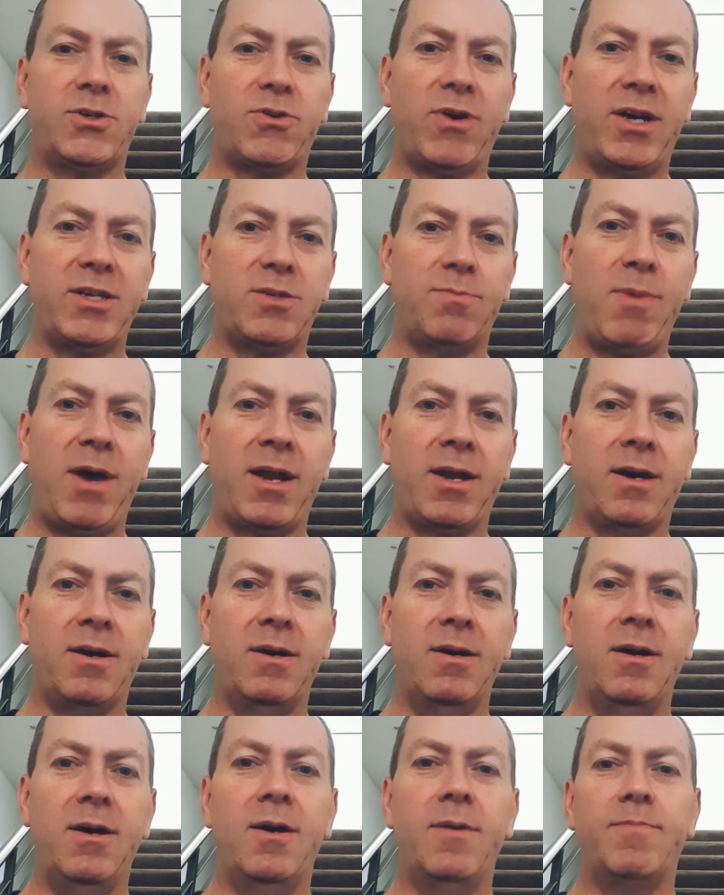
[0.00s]
rates matter,
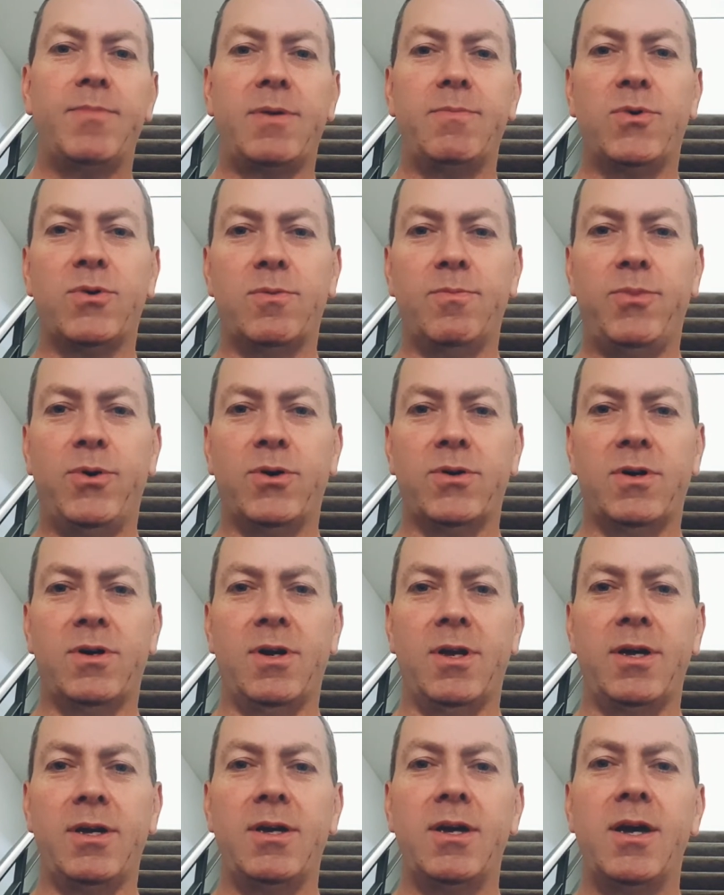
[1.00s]
but more
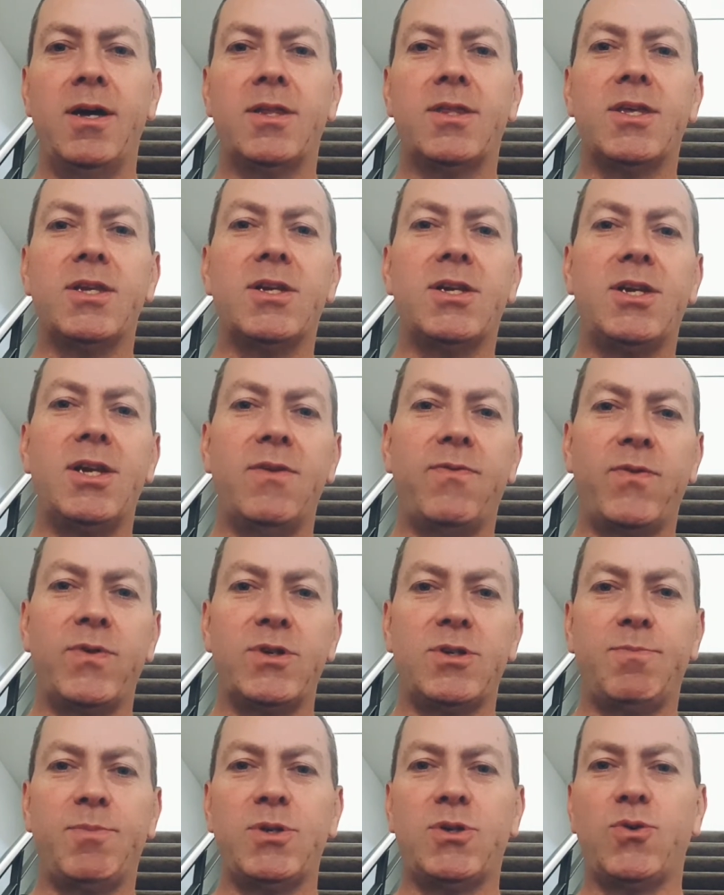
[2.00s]
importantly, the difference
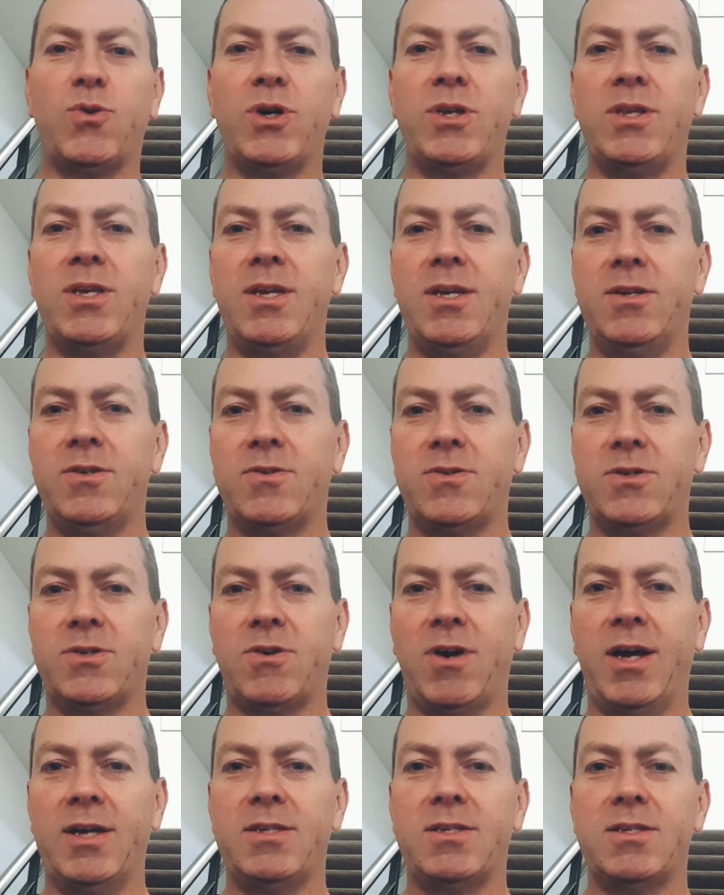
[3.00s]
between the interest
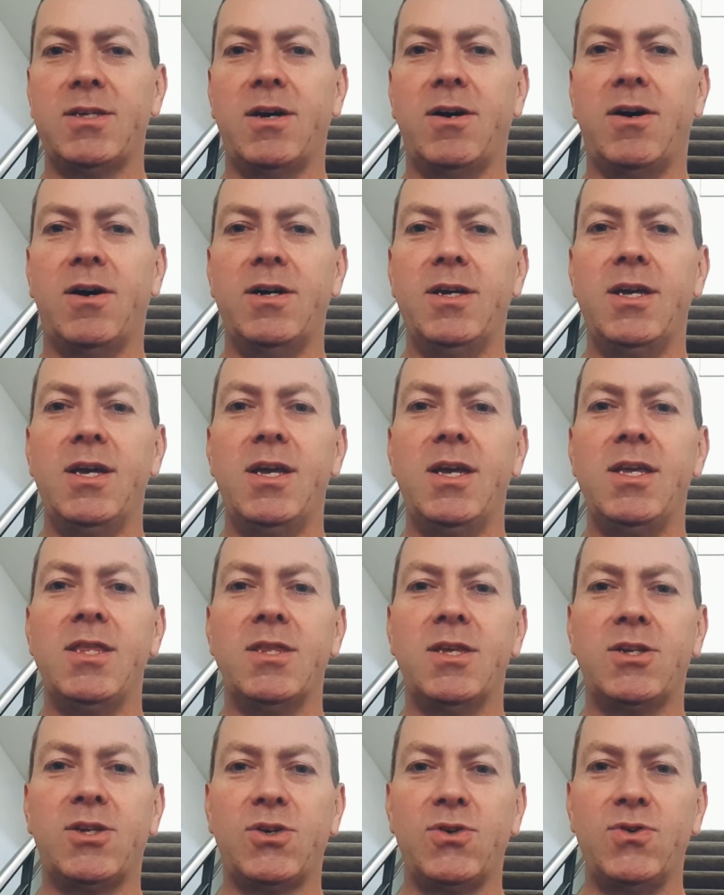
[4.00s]
rates in the
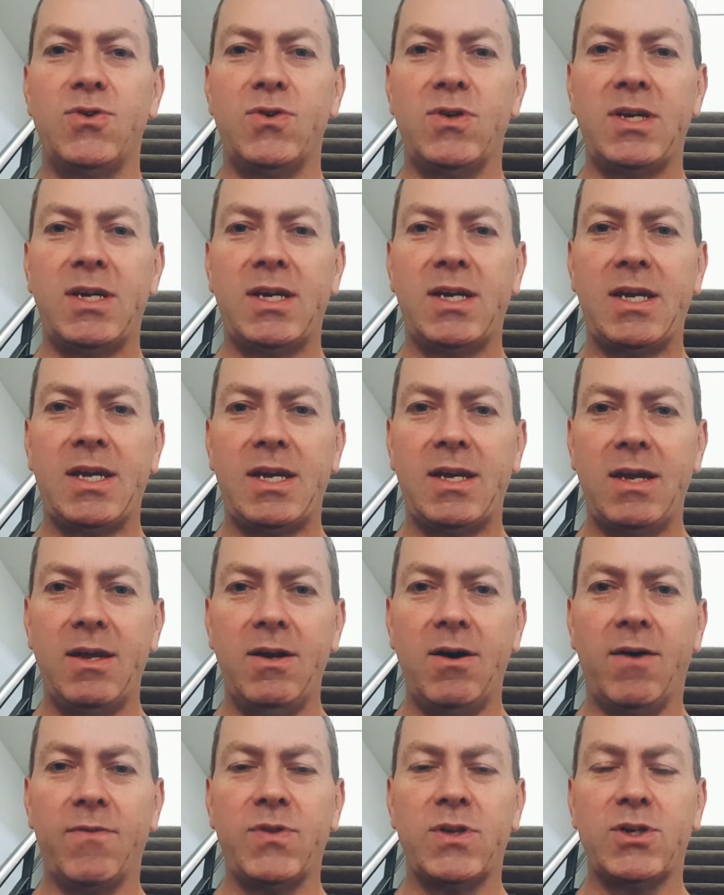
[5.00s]
two
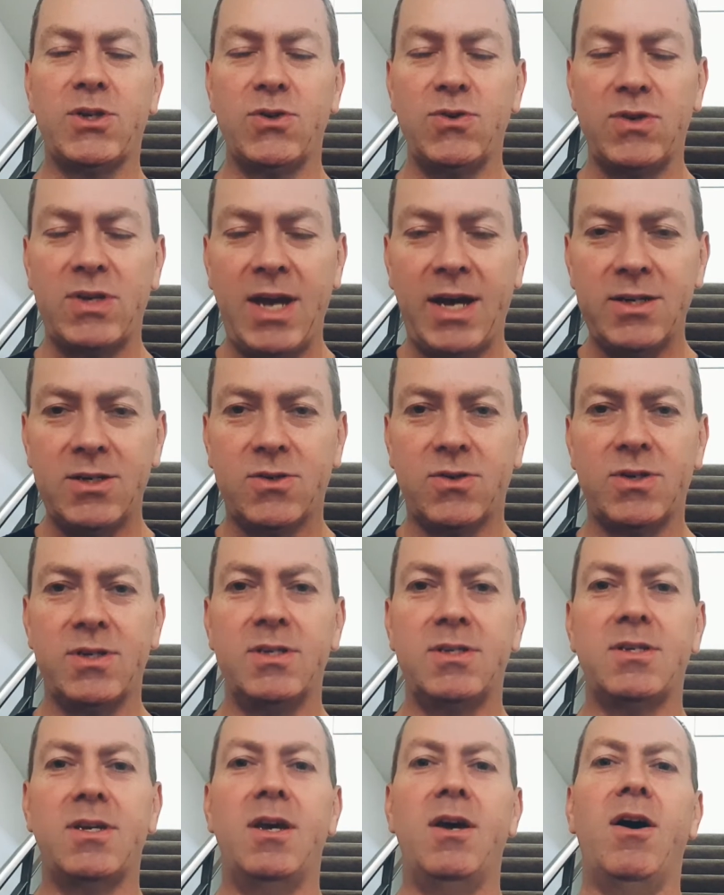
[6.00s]

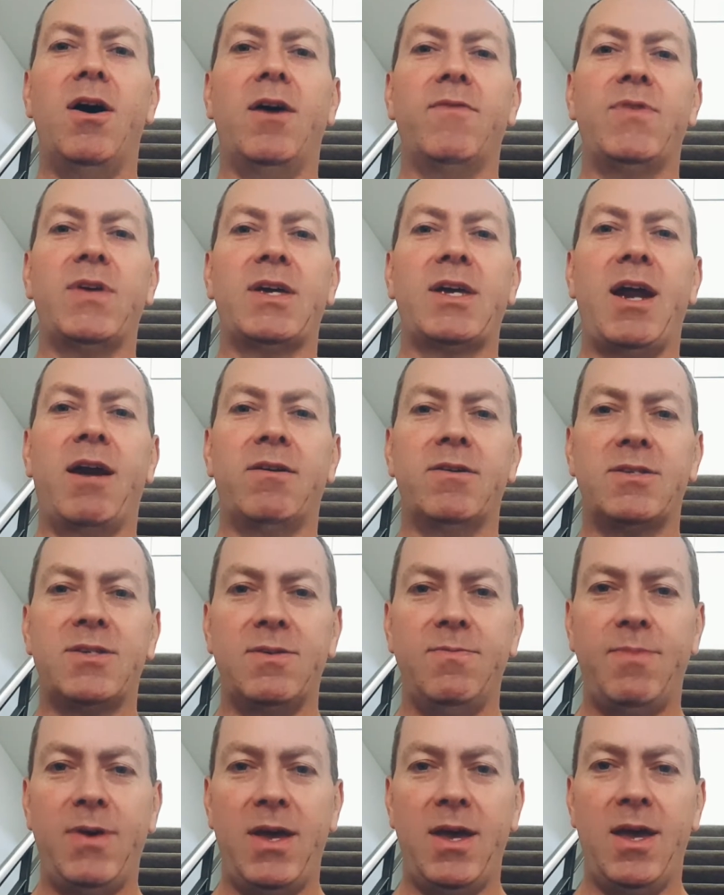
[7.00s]
countries of the currency
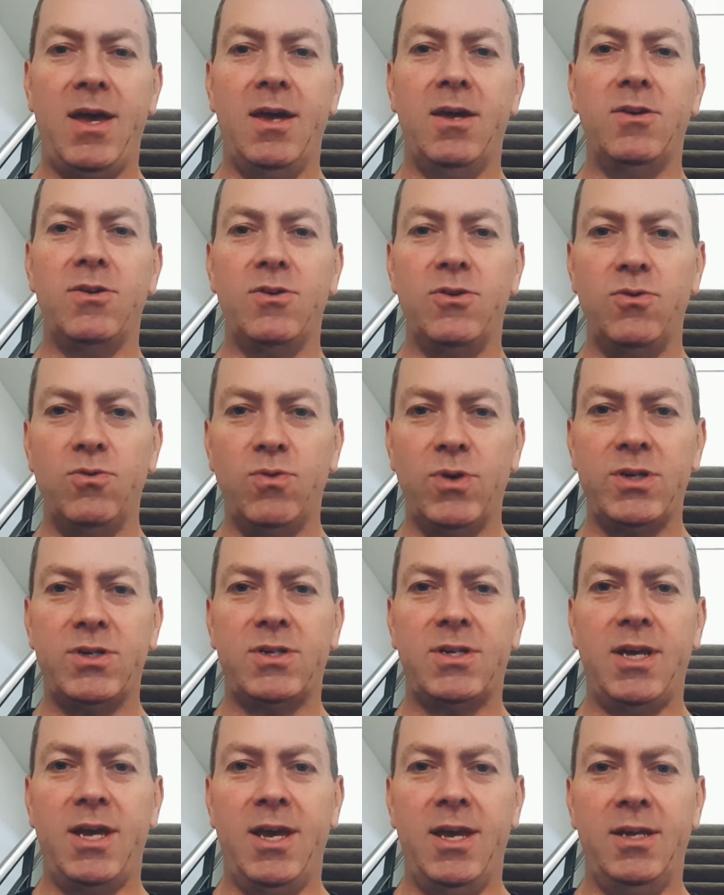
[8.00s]
pair you wish
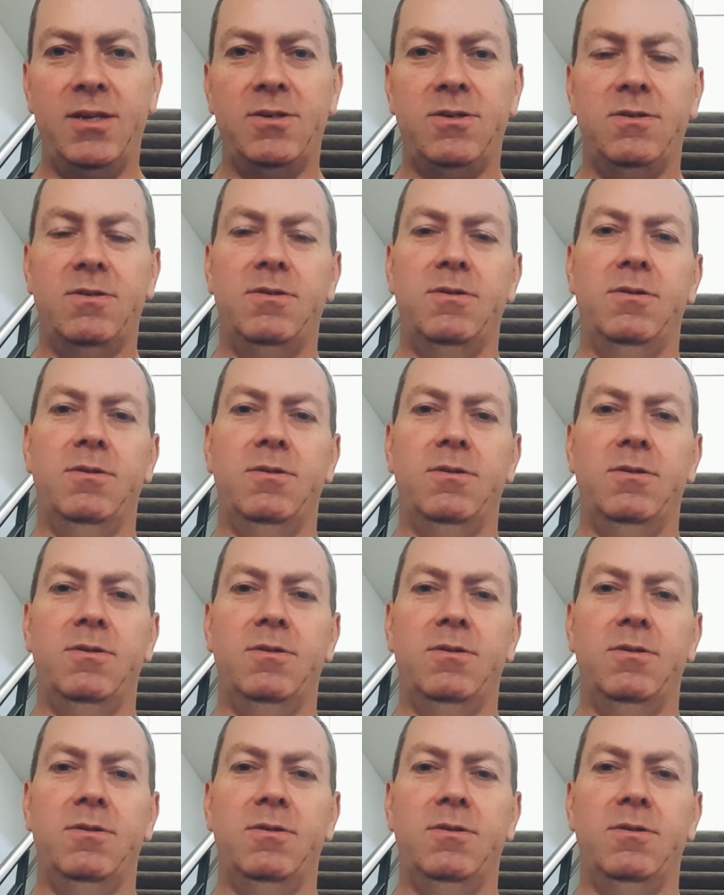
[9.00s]
to hedge.